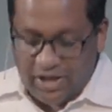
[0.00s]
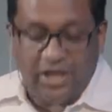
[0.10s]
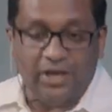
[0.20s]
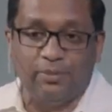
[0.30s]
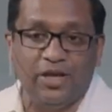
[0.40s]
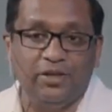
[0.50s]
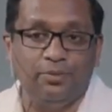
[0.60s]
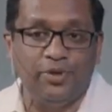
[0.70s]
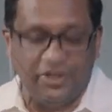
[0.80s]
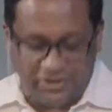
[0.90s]
into me so
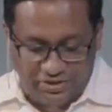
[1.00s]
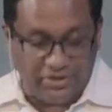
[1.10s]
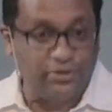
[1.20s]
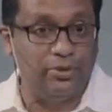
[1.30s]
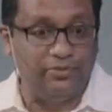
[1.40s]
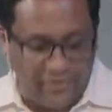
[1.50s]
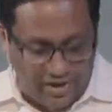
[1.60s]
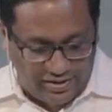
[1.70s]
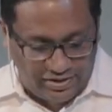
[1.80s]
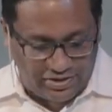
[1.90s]
that I can
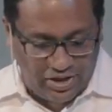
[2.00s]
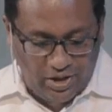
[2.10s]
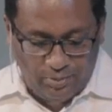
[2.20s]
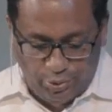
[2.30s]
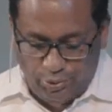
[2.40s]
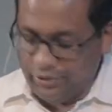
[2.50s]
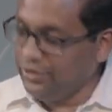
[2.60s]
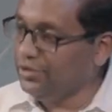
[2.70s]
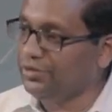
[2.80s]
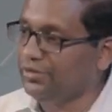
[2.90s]
forgive.
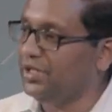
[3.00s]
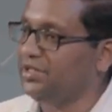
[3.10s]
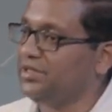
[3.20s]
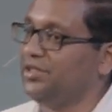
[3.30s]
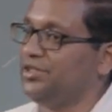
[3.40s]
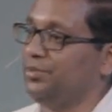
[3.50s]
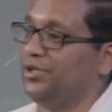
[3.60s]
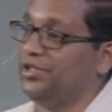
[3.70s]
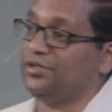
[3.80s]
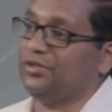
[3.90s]
All
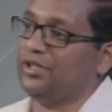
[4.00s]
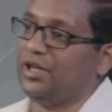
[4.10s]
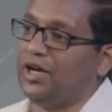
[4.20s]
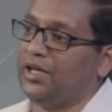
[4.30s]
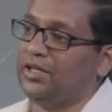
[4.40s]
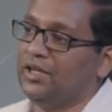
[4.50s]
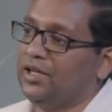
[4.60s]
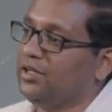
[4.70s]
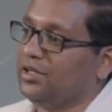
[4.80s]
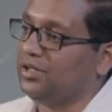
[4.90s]
that you are,
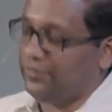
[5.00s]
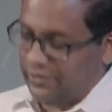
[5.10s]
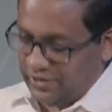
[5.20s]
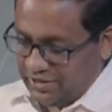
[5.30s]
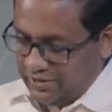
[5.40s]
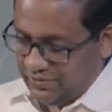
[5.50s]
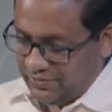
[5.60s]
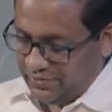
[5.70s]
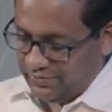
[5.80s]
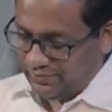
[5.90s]
Jesus, all
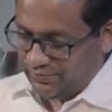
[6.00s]
of your